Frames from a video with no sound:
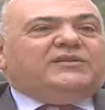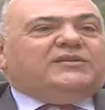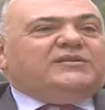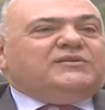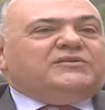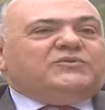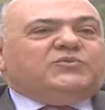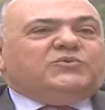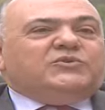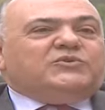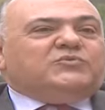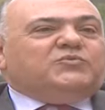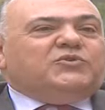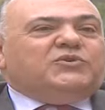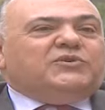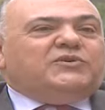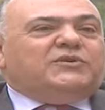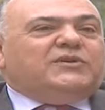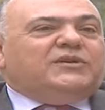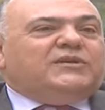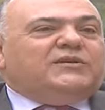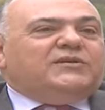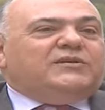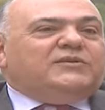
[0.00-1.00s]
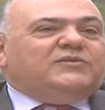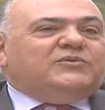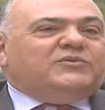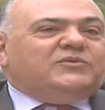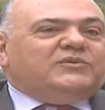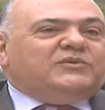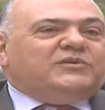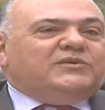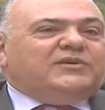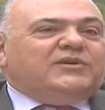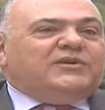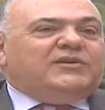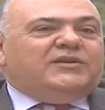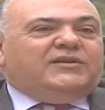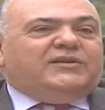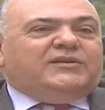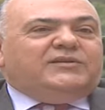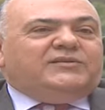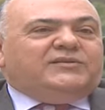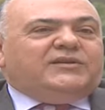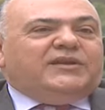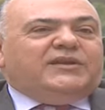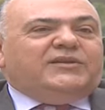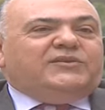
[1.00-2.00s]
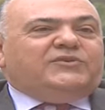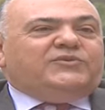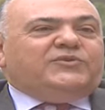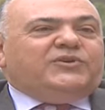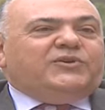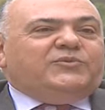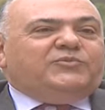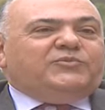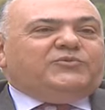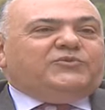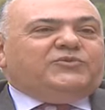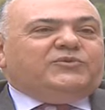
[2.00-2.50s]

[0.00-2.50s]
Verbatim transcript: This was born uh, on a day trip